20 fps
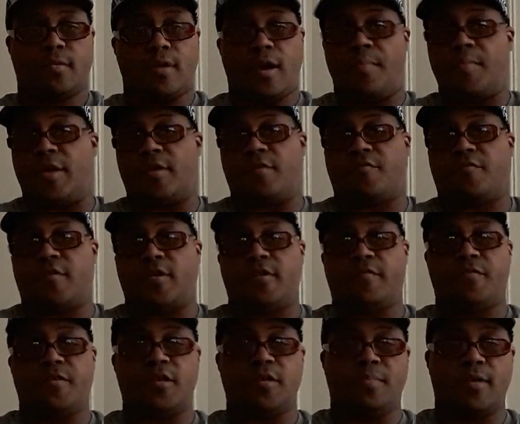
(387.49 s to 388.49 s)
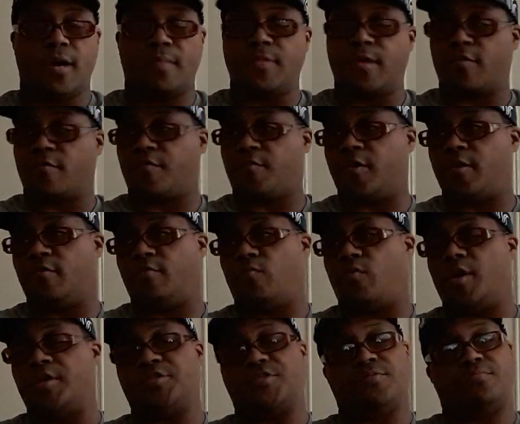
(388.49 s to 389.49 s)
I'm not afraid of anybody. I'm not afraid of
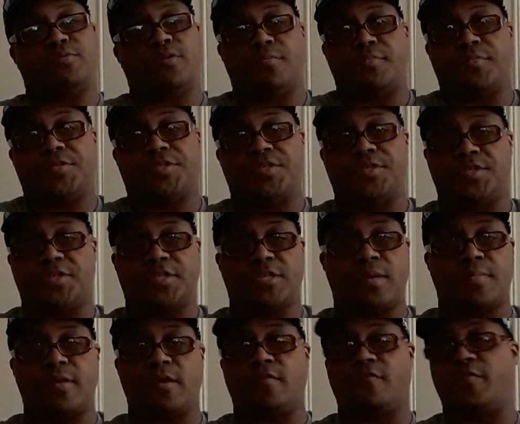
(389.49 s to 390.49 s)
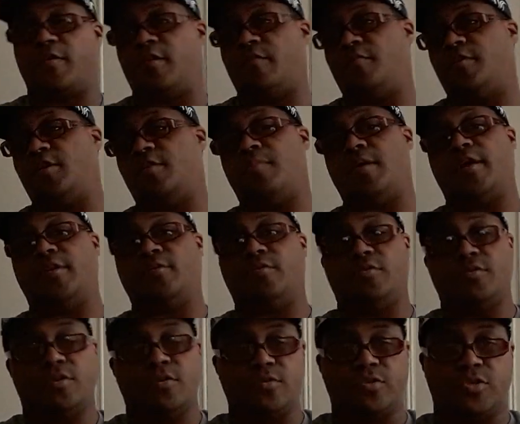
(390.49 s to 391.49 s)
white supremacists. I'm not afraid of anybody
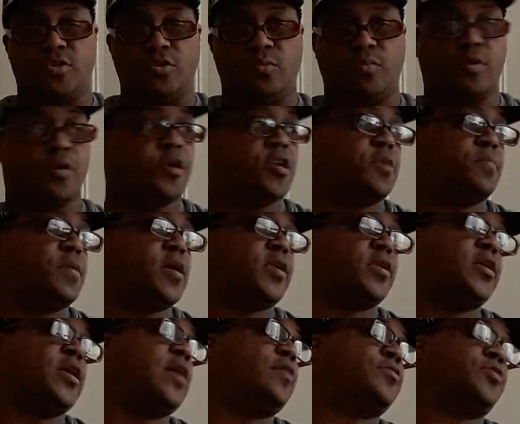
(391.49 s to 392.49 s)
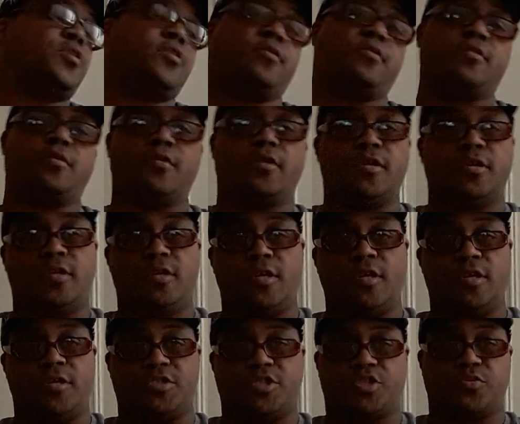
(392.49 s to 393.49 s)
on YouTube or anybody out there
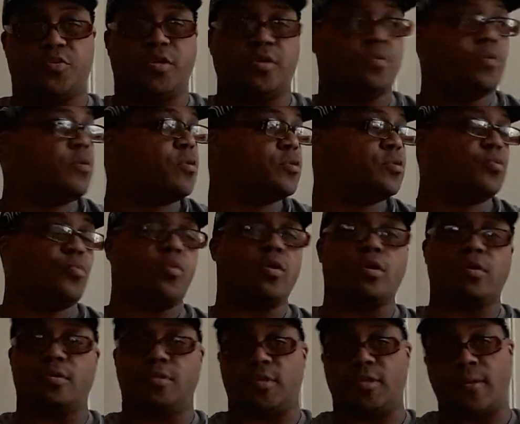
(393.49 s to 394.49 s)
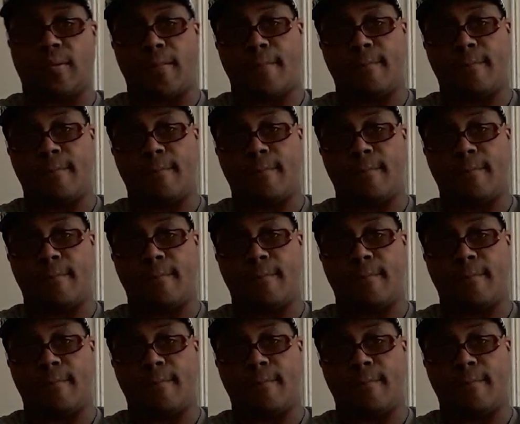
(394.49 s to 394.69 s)
in the street or in the world.